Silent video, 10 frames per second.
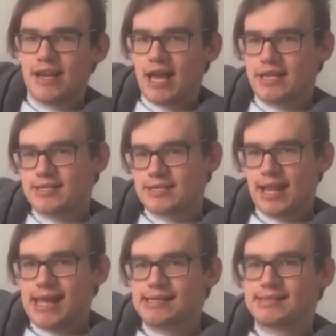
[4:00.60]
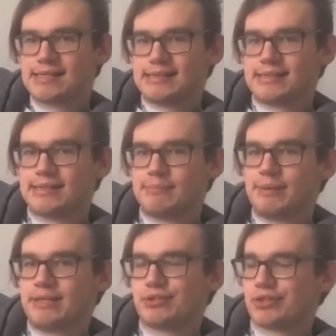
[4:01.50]
nice legs into
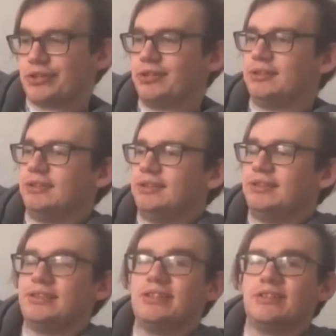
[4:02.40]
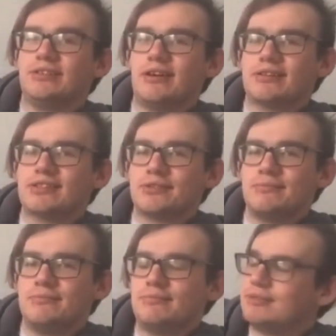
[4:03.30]
the picture. You got
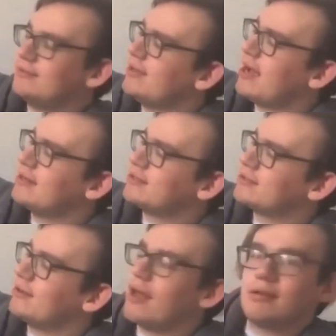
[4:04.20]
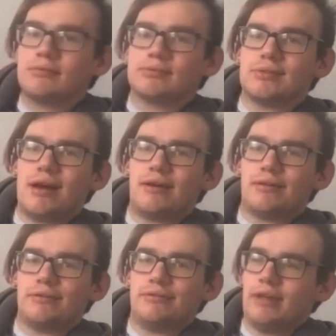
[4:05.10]
some nice legs
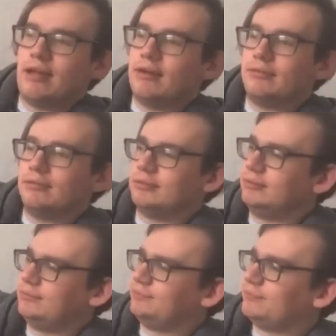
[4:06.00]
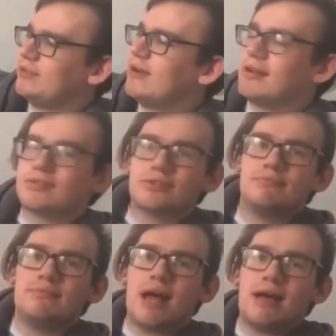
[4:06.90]
there, Theo. You got
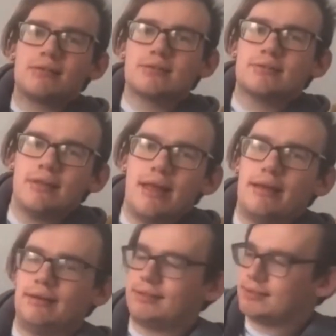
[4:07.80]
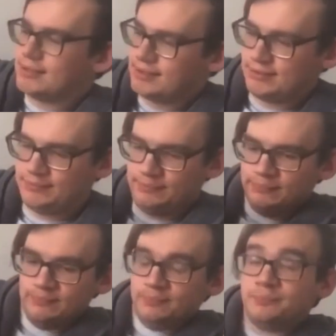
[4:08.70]
some nice
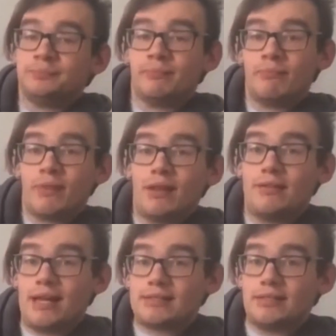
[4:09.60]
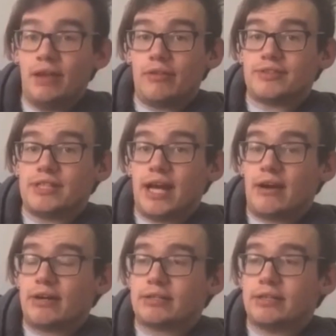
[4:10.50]
legs. That's a noncey
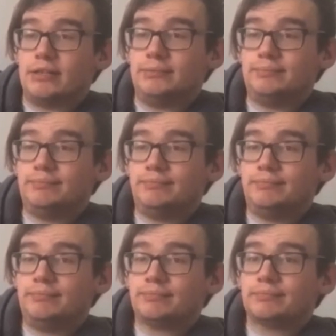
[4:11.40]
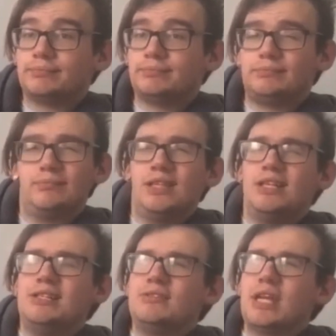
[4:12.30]
character.
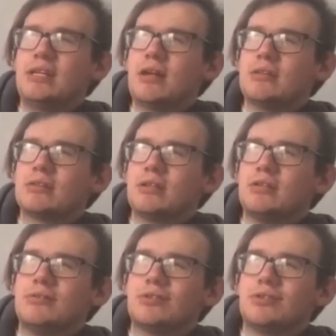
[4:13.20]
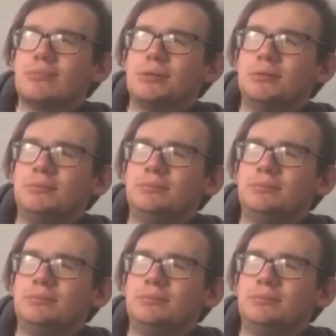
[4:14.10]
Can you say nonce on YouTube?